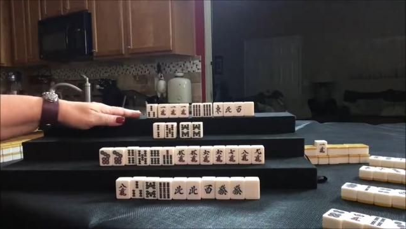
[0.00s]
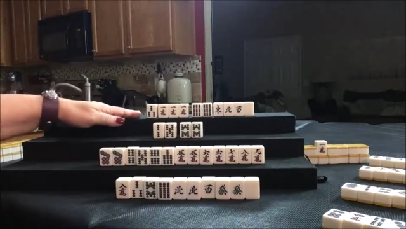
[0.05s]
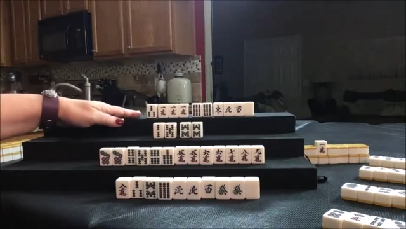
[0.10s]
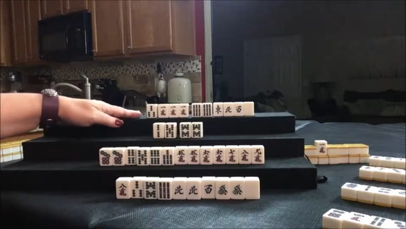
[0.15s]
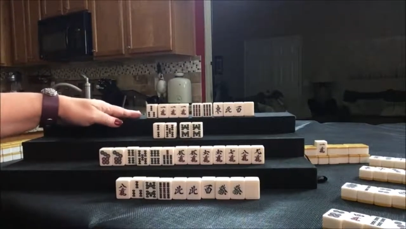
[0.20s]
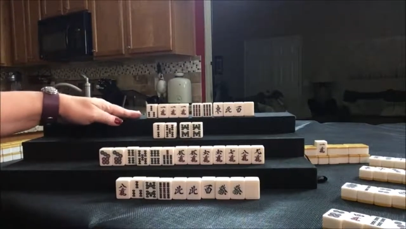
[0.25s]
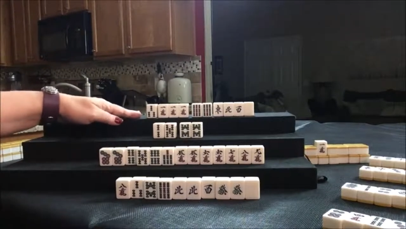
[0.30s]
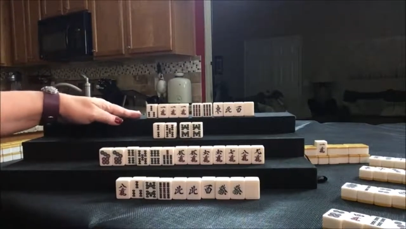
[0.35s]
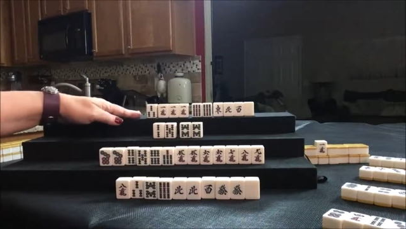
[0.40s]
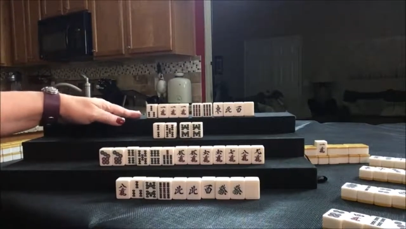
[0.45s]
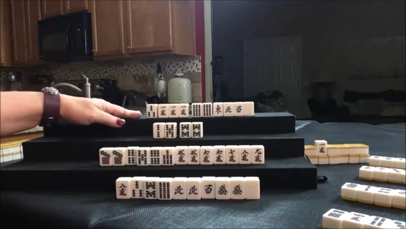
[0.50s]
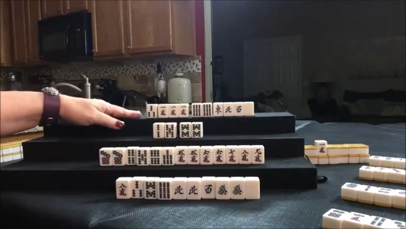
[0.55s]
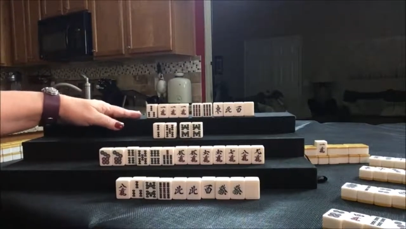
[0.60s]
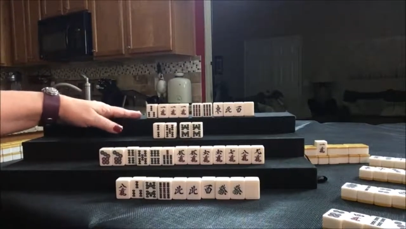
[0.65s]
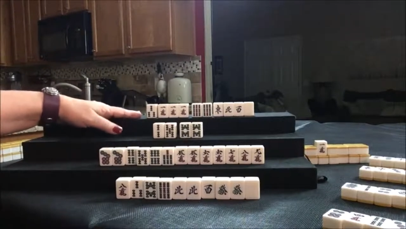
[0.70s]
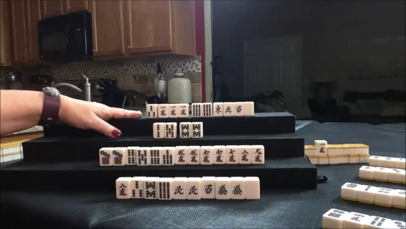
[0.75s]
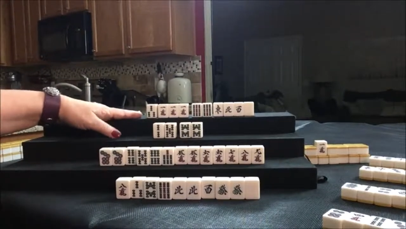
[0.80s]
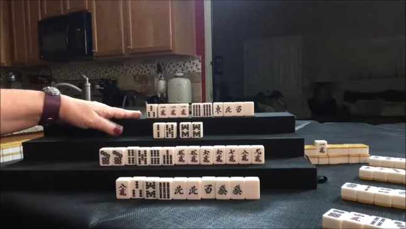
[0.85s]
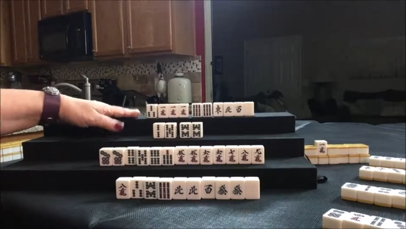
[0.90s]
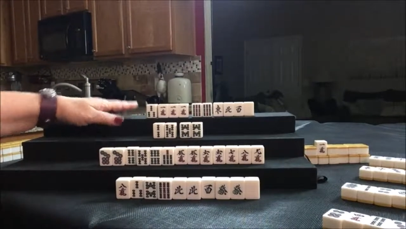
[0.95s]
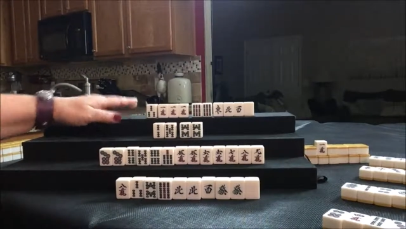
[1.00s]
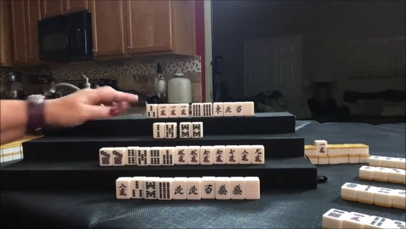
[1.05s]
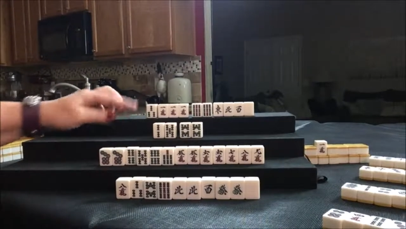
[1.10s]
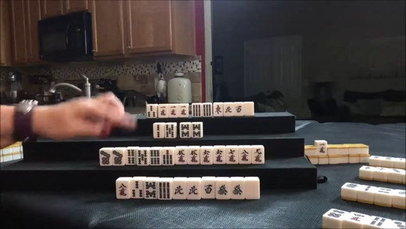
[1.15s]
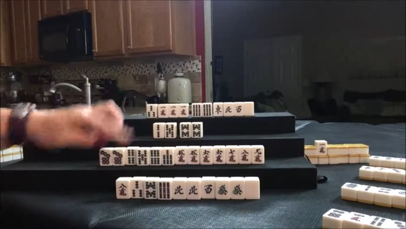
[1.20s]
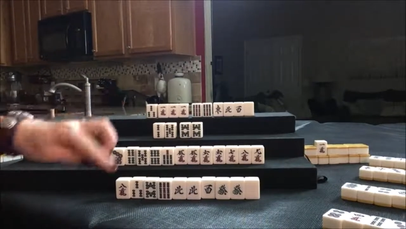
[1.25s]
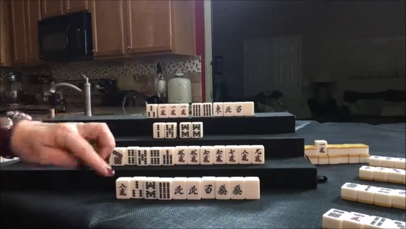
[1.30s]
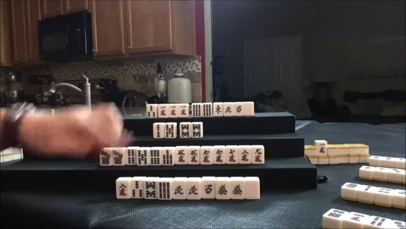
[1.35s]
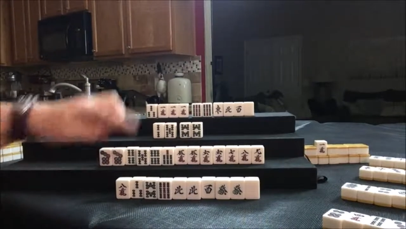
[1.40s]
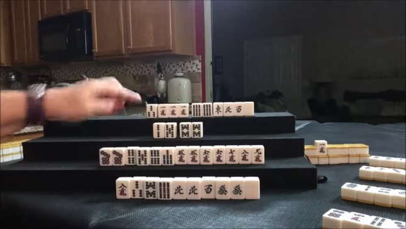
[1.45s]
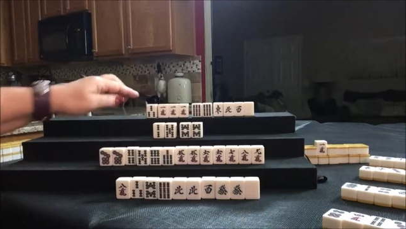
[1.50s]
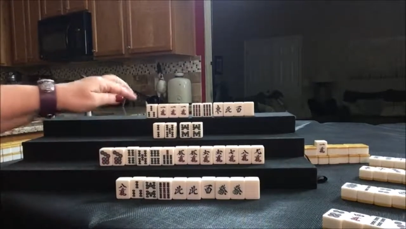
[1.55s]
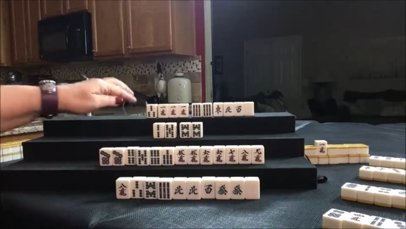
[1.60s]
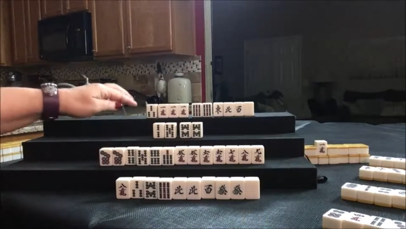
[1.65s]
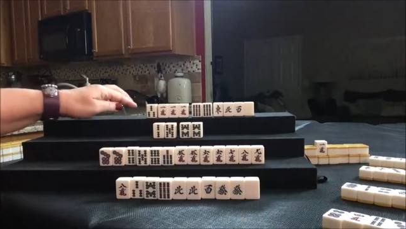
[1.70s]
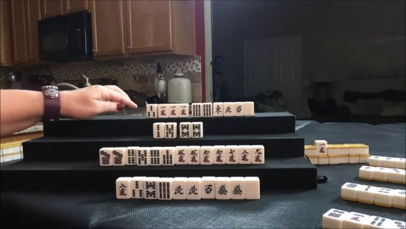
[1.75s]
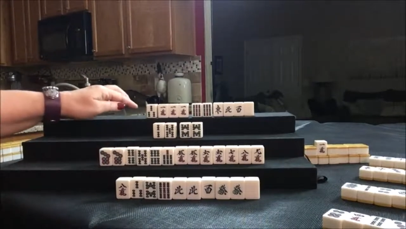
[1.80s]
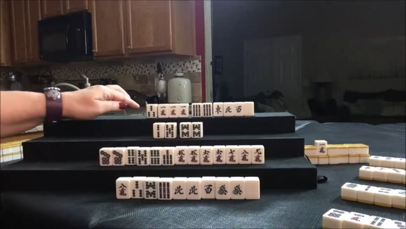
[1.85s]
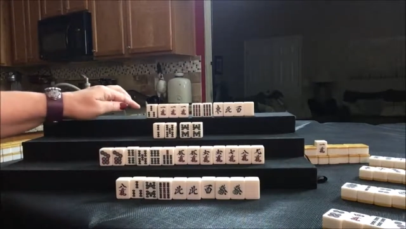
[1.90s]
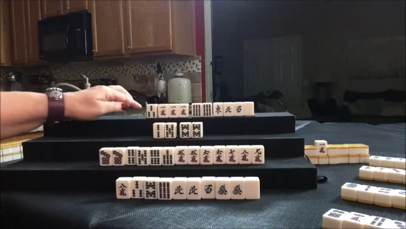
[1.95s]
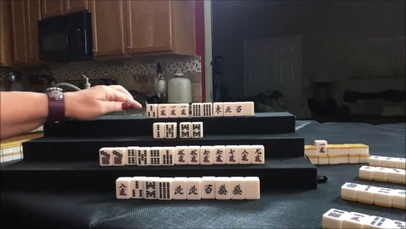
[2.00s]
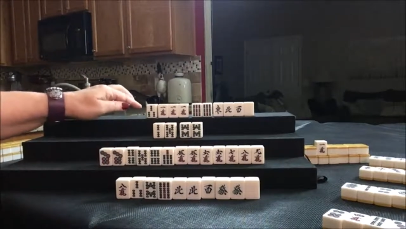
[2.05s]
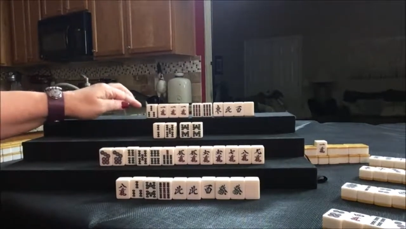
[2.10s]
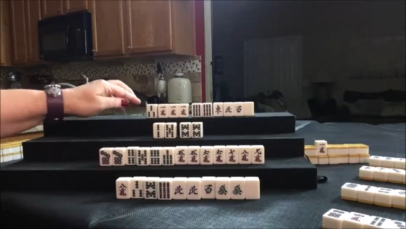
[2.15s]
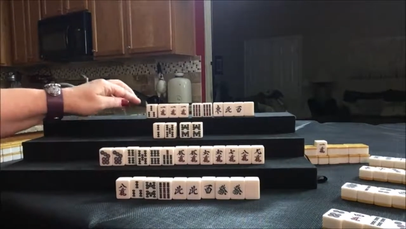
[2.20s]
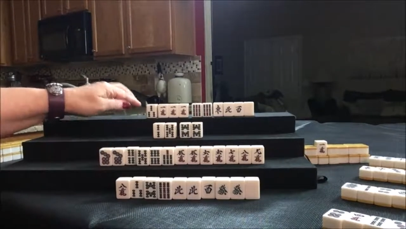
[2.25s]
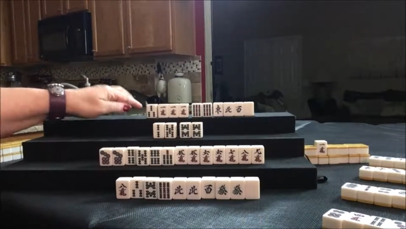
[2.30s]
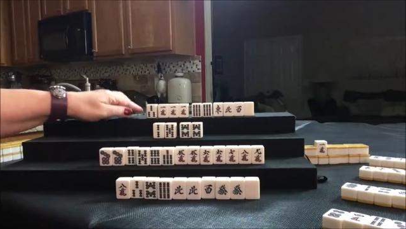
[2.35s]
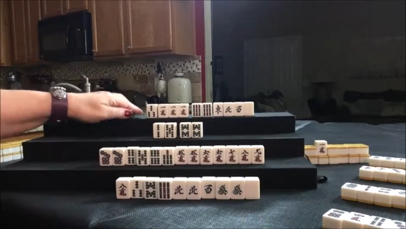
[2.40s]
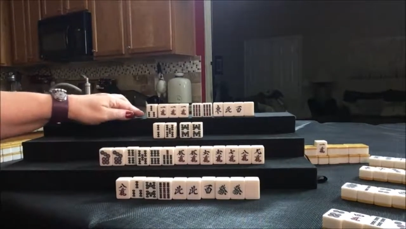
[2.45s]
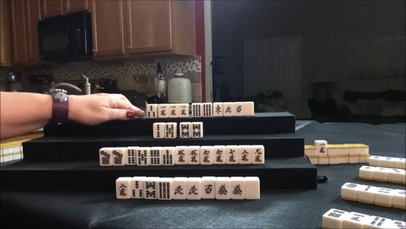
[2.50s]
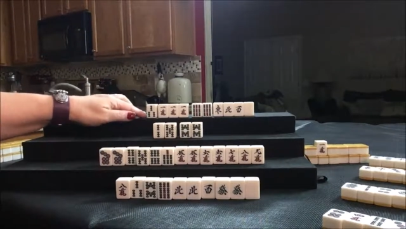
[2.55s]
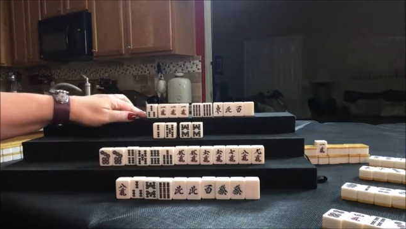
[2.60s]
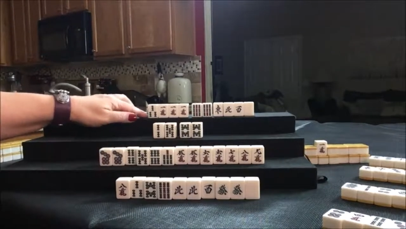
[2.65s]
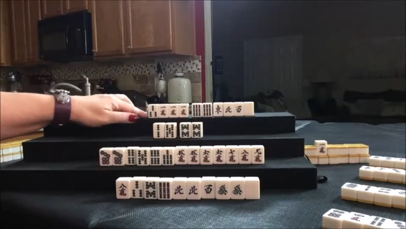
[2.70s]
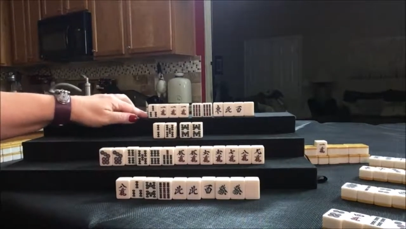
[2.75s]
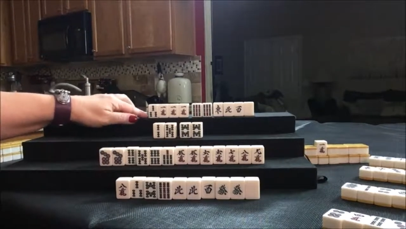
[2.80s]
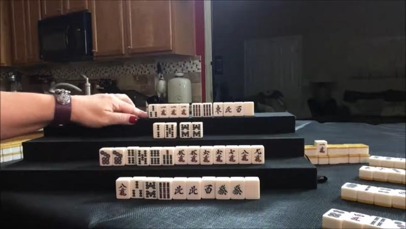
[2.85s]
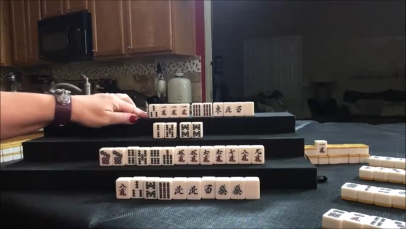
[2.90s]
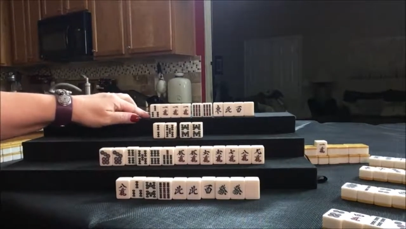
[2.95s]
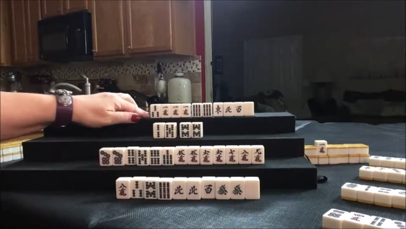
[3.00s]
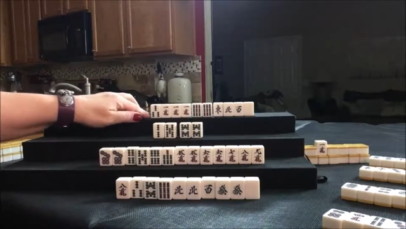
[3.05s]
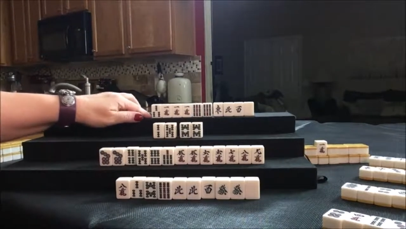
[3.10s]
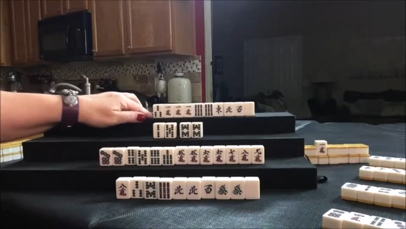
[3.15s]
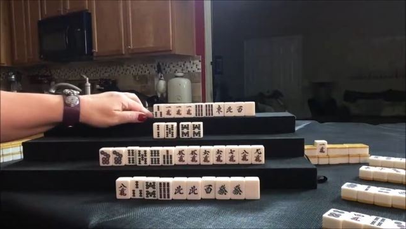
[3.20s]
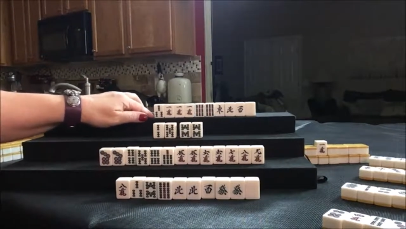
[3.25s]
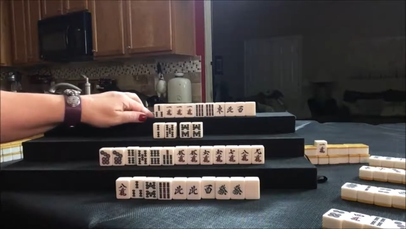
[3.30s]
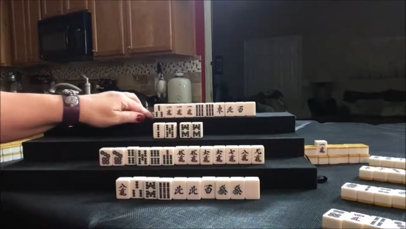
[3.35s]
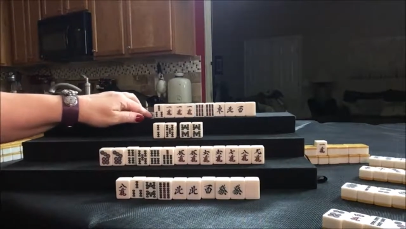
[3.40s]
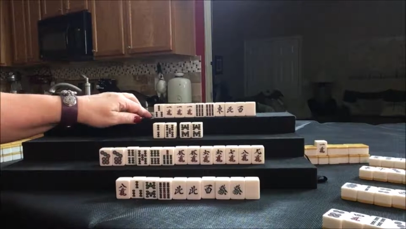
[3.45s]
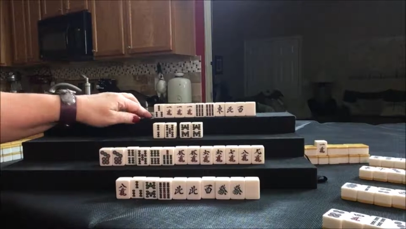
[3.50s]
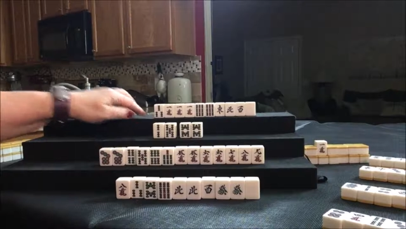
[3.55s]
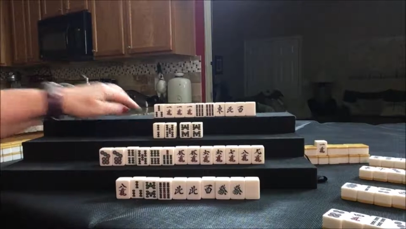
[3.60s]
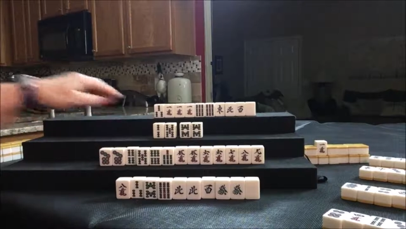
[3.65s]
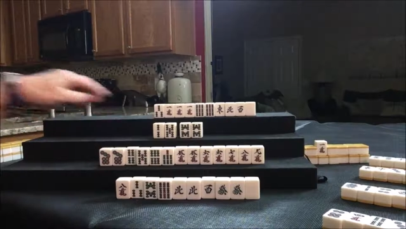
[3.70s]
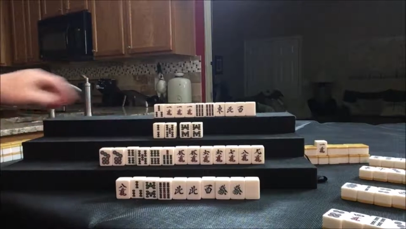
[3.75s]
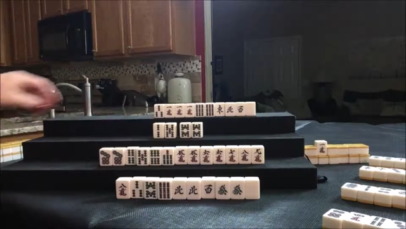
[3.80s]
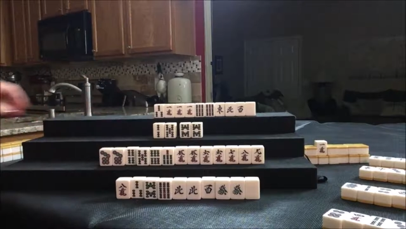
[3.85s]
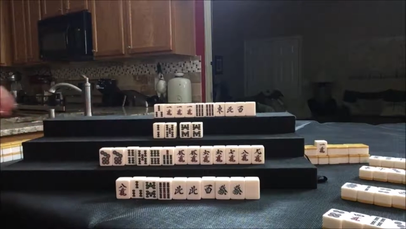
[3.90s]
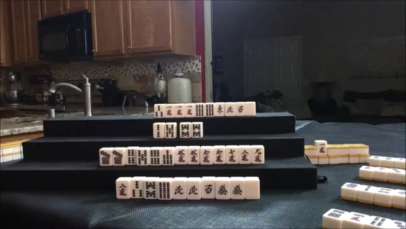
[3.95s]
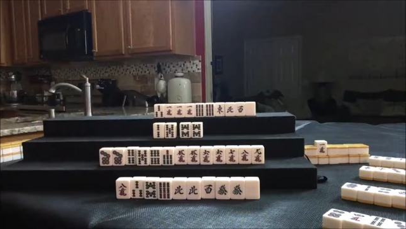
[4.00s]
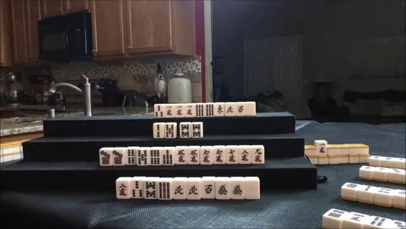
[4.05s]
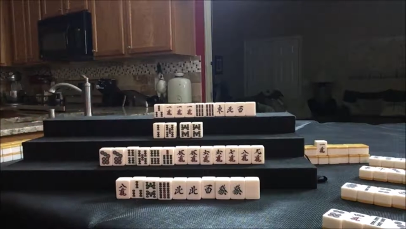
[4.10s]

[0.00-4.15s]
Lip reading: Nobody's mouth can be seen.